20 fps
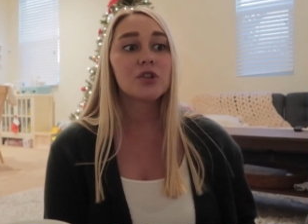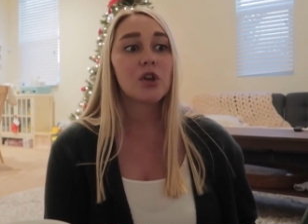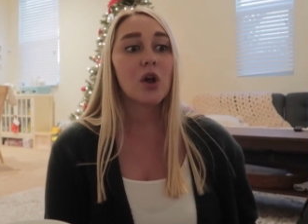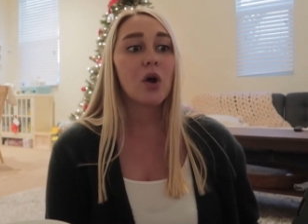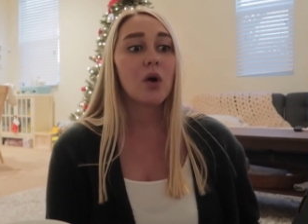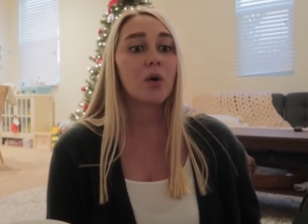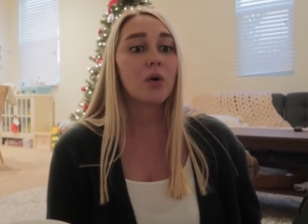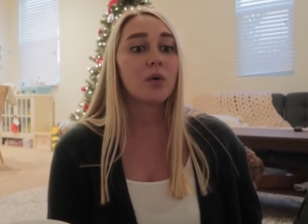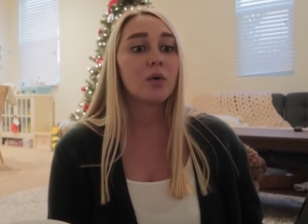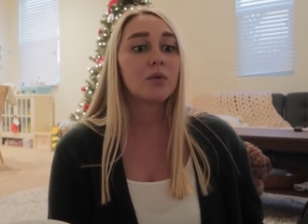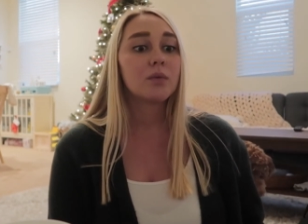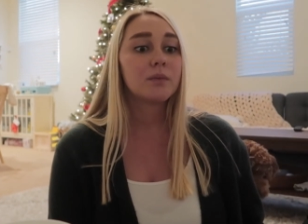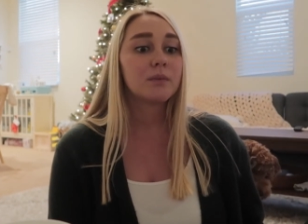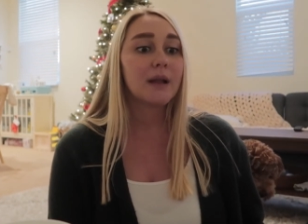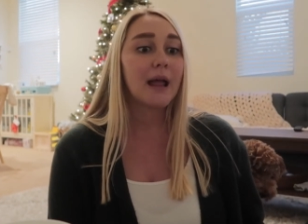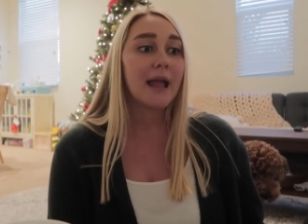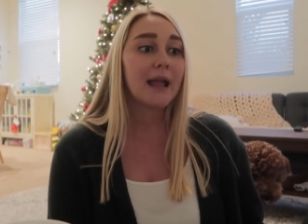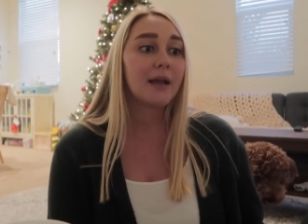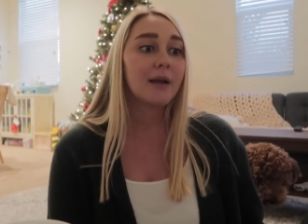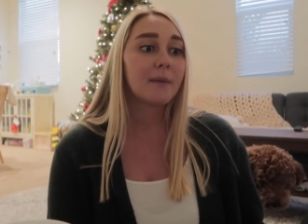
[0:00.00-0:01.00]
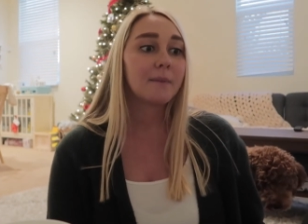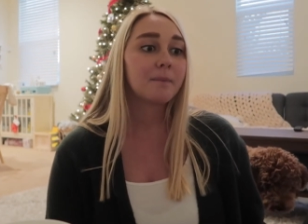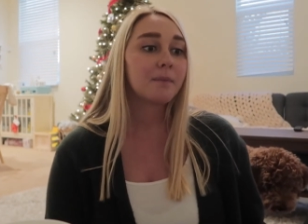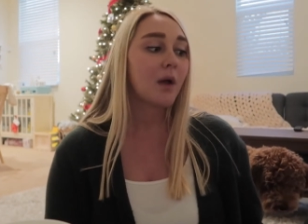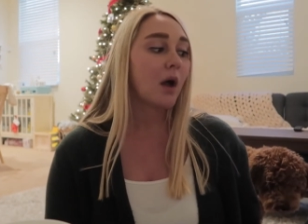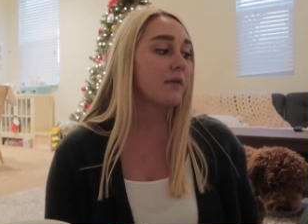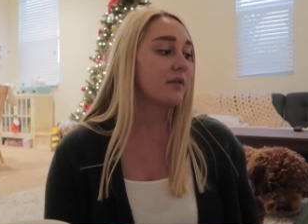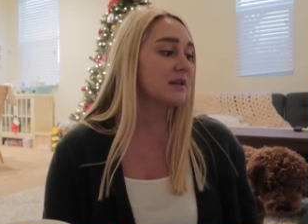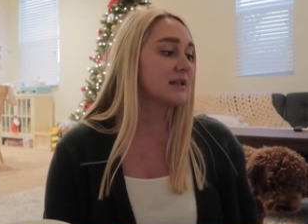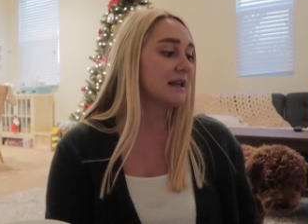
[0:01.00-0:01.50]
So like,
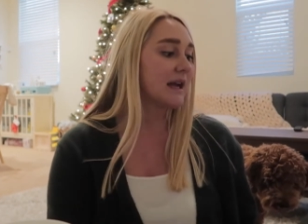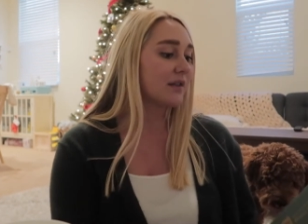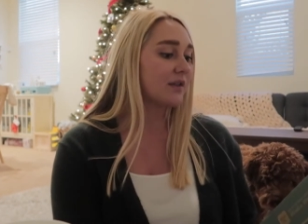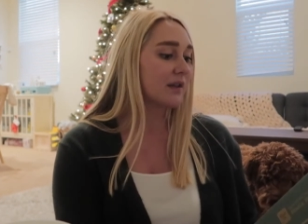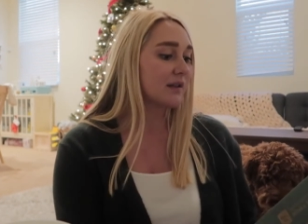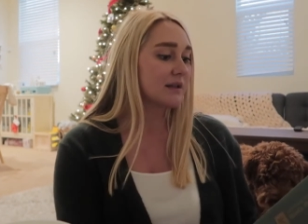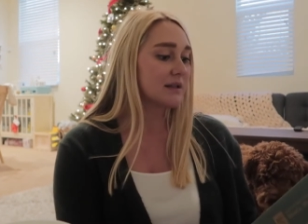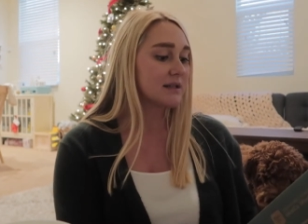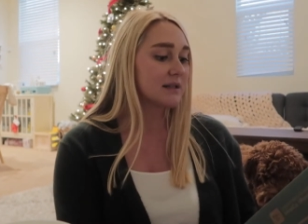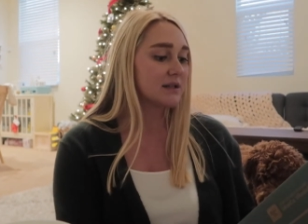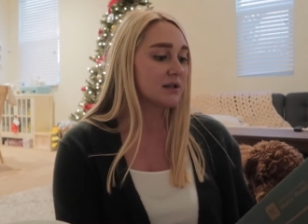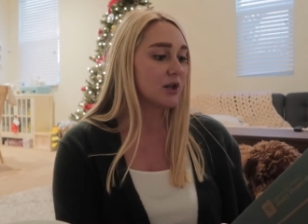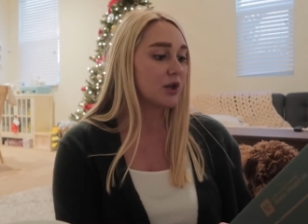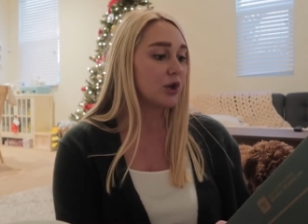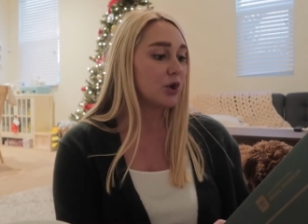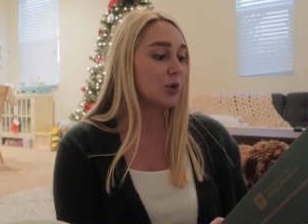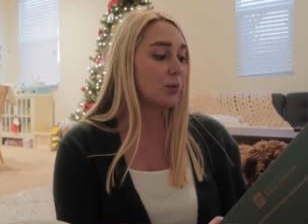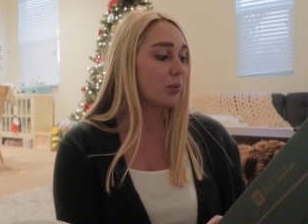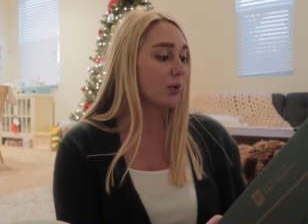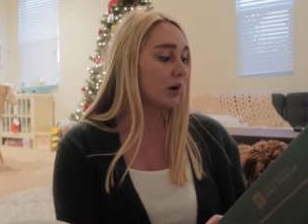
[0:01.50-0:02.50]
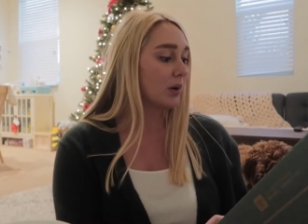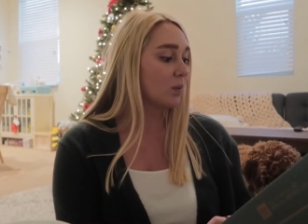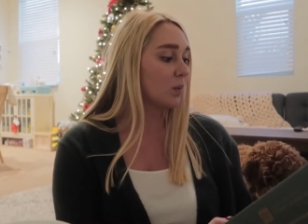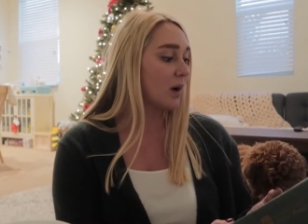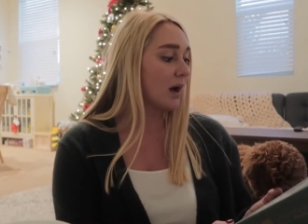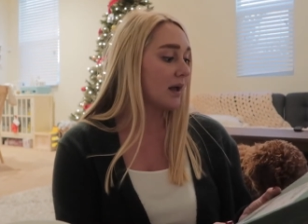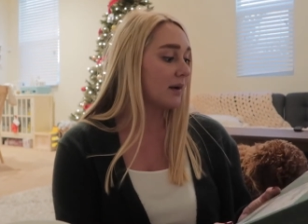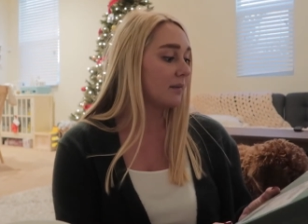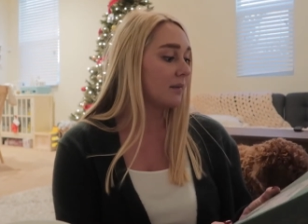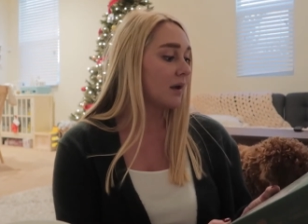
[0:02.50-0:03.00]
obviously I think this is the newborn
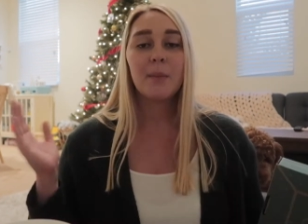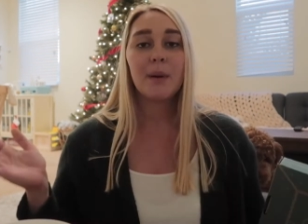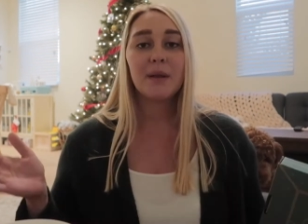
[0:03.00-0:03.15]
one,